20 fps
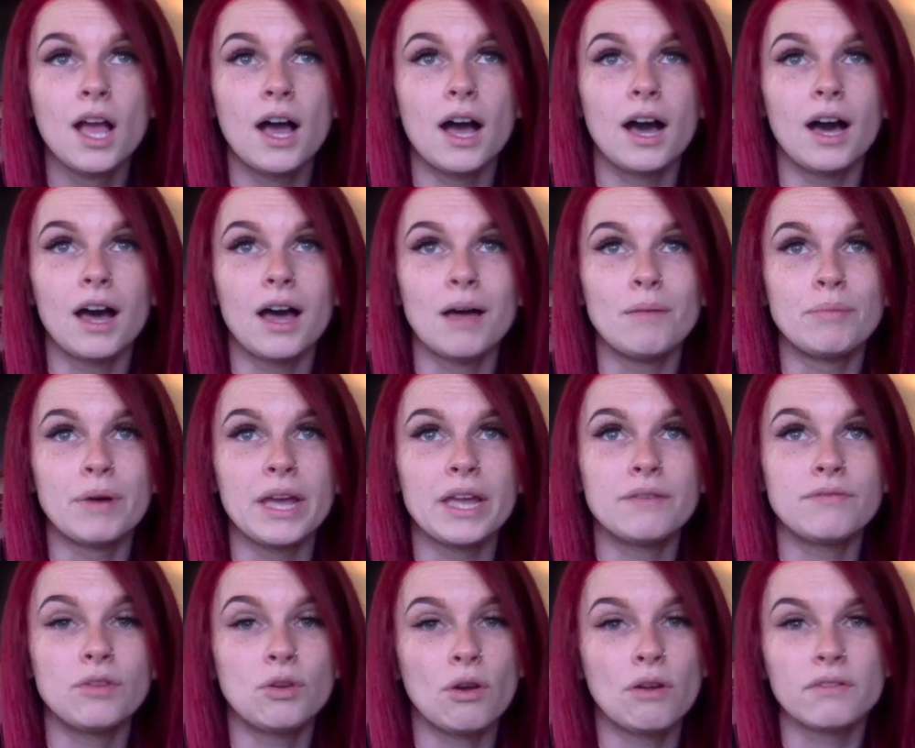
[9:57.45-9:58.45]
But
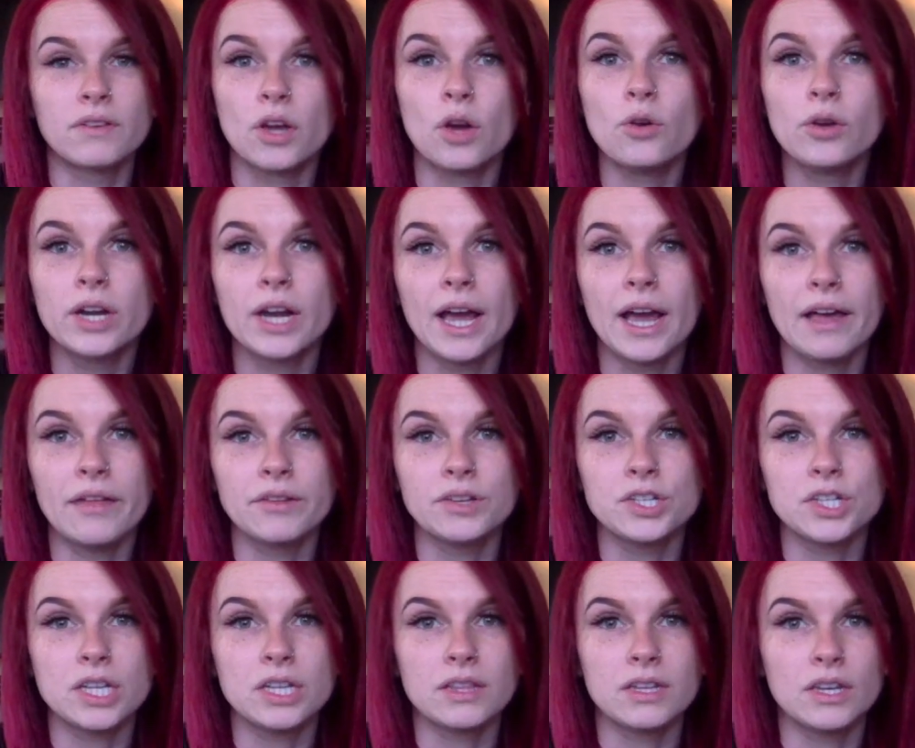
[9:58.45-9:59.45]
if you have a coconut
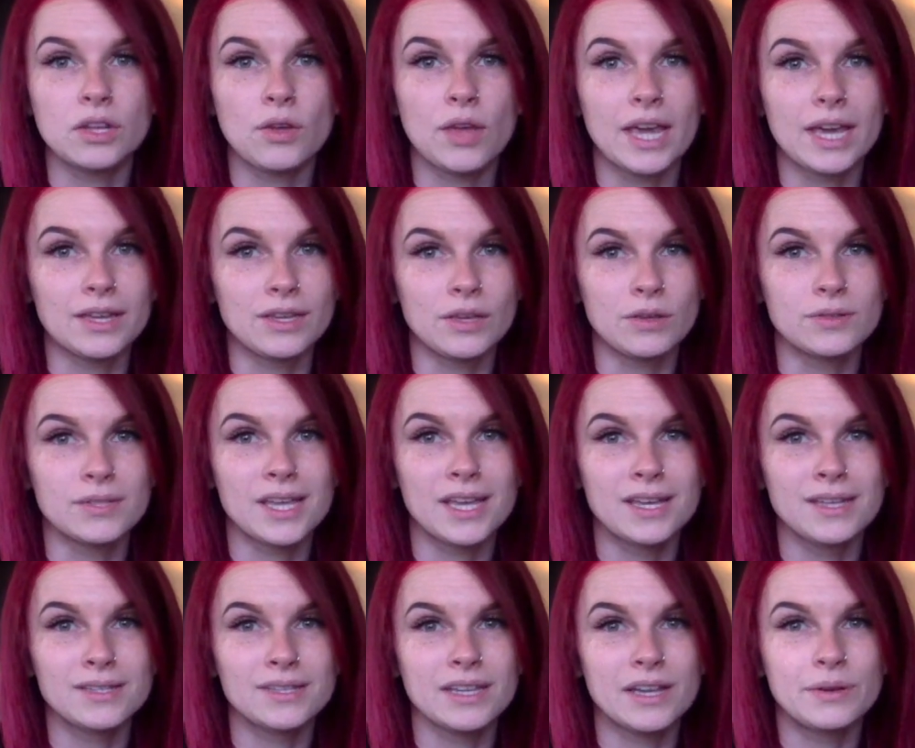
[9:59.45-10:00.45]
allergy, then you can't use
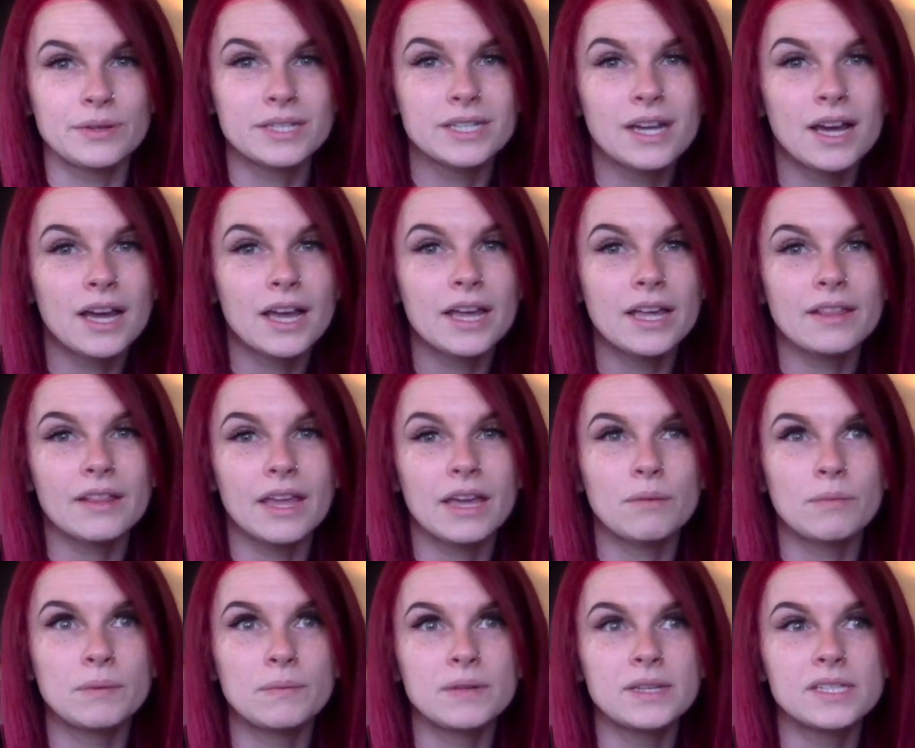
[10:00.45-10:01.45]
it. So it's not like
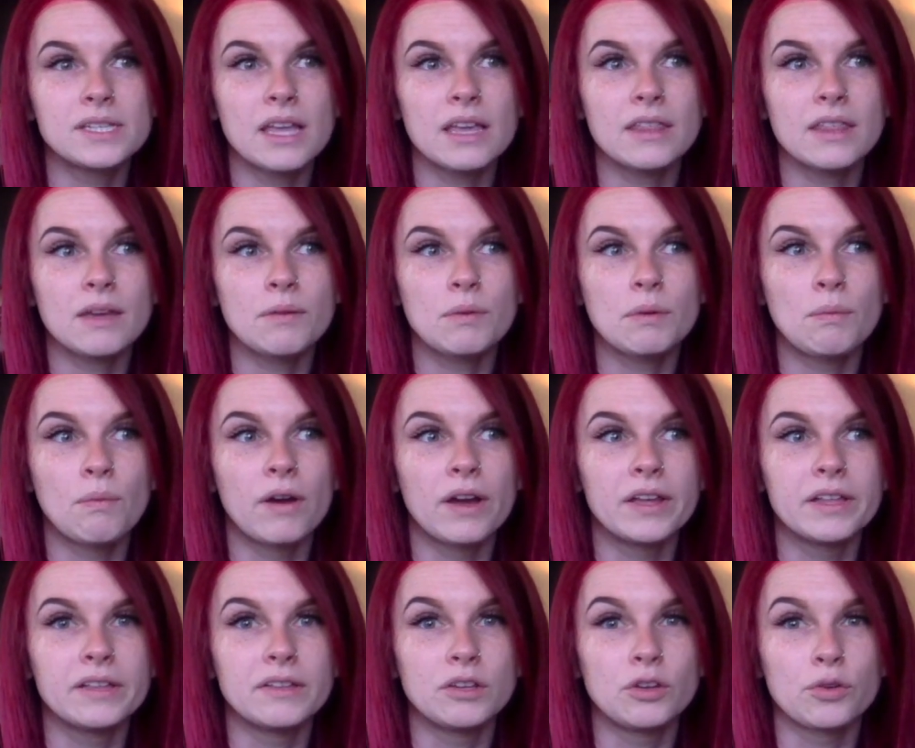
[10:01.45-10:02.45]
when we say that we want
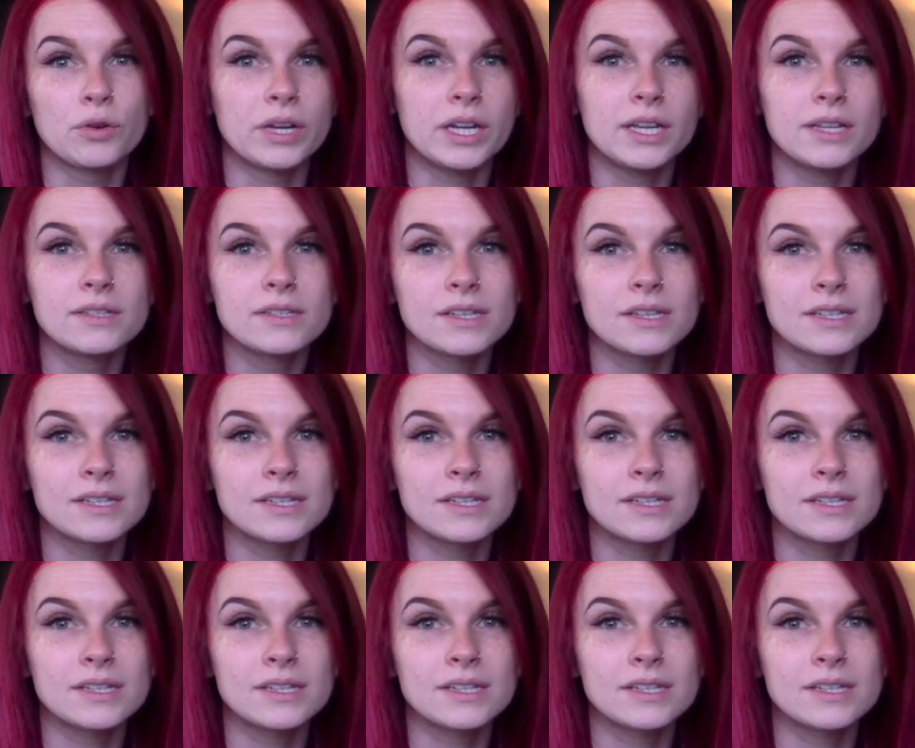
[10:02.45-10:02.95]
ingredients